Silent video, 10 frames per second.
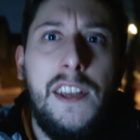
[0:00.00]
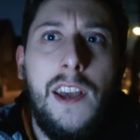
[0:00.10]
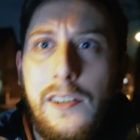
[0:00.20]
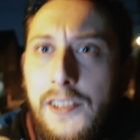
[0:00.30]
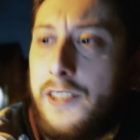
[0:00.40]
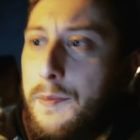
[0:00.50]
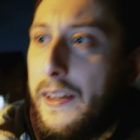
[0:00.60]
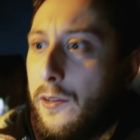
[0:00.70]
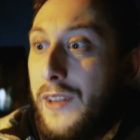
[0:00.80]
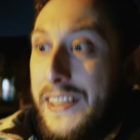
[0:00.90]
youngster
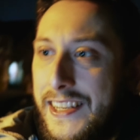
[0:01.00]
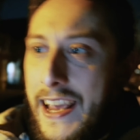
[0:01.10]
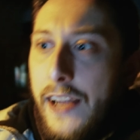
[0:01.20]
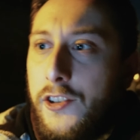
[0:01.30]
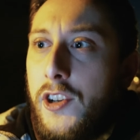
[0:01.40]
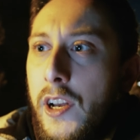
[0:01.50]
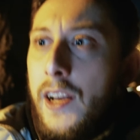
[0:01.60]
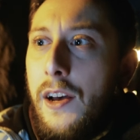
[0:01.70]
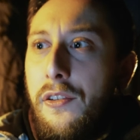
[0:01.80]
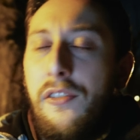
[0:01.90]
medal is catch
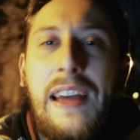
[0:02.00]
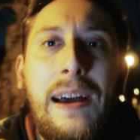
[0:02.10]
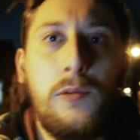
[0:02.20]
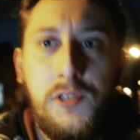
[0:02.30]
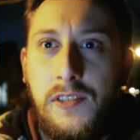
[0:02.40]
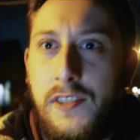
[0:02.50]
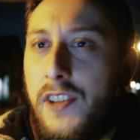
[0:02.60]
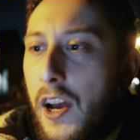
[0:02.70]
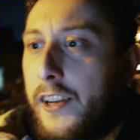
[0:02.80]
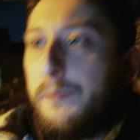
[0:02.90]
1,000
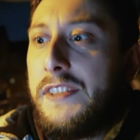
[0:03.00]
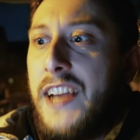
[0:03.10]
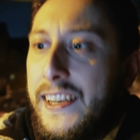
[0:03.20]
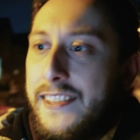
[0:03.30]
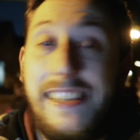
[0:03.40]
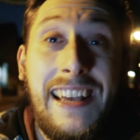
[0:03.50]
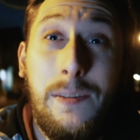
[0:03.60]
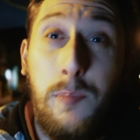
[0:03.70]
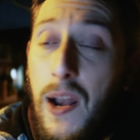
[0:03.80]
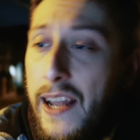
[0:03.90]
tiny Rattata to get the
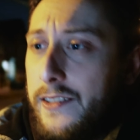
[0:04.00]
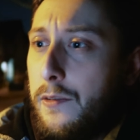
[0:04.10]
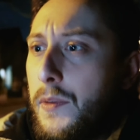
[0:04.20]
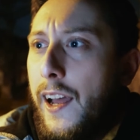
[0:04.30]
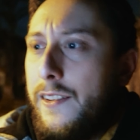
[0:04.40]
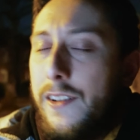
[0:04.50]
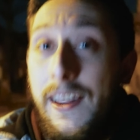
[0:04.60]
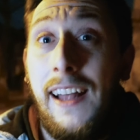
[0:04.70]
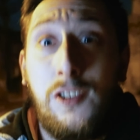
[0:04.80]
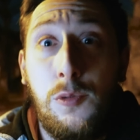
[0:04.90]
platinum, and
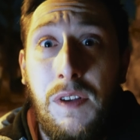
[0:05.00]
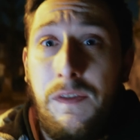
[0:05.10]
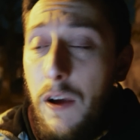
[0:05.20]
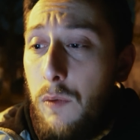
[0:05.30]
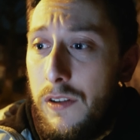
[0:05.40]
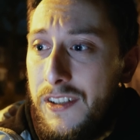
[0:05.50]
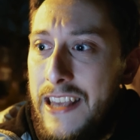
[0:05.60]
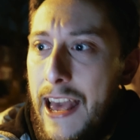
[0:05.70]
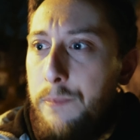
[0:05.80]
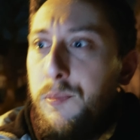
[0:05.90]
that took me a fair while to get,